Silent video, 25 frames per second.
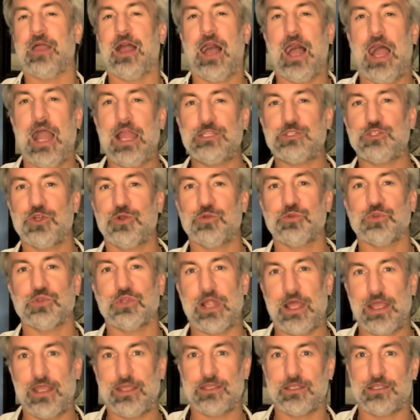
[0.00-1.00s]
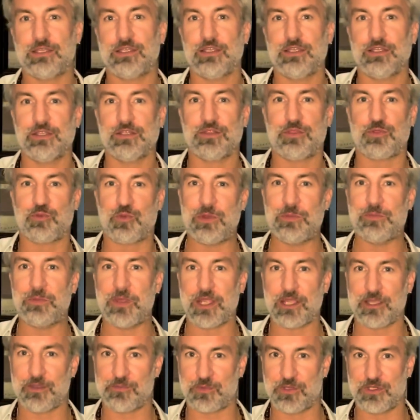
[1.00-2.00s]
I don't like 3
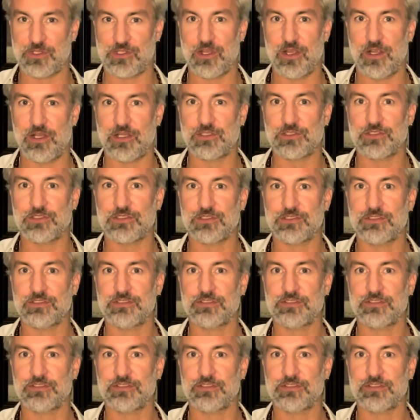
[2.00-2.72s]
pickup guitars,